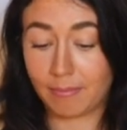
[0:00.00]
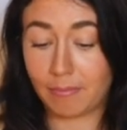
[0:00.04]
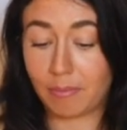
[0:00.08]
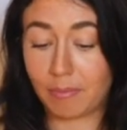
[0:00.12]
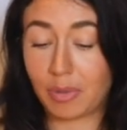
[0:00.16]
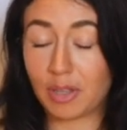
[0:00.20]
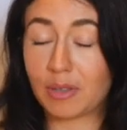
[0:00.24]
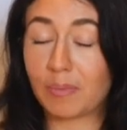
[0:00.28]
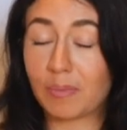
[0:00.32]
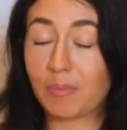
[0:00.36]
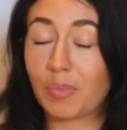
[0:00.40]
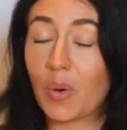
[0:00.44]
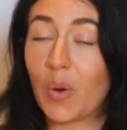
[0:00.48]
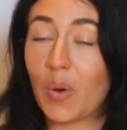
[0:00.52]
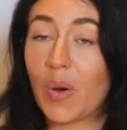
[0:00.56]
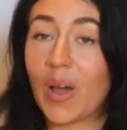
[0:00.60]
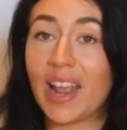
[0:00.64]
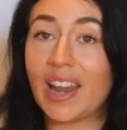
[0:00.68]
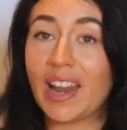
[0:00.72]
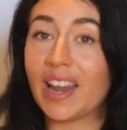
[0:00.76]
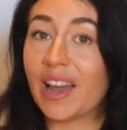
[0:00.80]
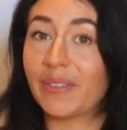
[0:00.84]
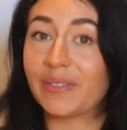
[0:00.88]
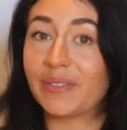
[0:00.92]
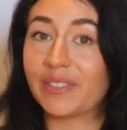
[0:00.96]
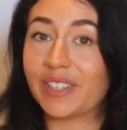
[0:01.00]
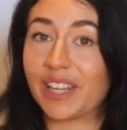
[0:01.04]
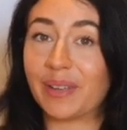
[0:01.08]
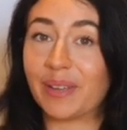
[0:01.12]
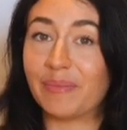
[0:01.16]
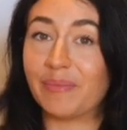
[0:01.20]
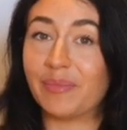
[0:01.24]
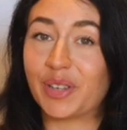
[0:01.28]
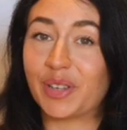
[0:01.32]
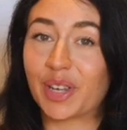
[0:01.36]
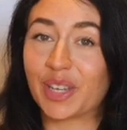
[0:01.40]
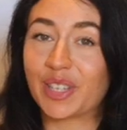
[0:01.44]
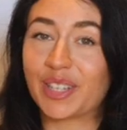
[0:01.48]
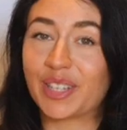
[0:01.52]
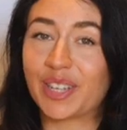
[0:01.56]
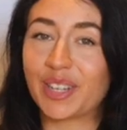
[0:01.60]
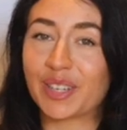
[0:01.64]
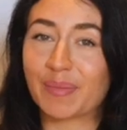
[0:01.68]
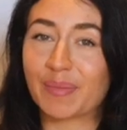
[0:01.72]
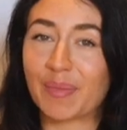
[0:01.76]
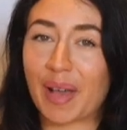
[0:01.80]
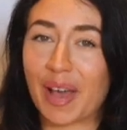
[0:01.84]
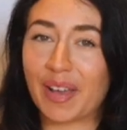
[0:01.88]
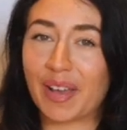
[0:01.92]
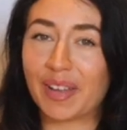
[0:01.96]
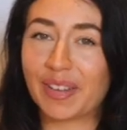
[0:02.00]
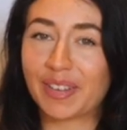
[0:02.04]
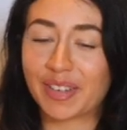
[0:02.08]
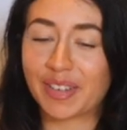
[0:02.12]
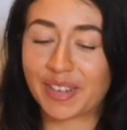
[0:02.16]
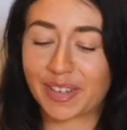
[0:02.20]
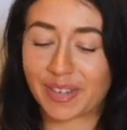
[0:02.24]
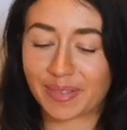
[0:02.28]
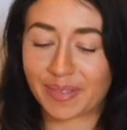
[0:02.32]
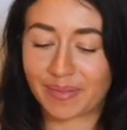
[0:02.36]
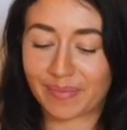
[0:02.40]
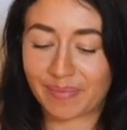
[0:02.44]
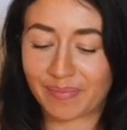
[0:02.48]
But the boy loved him just as much.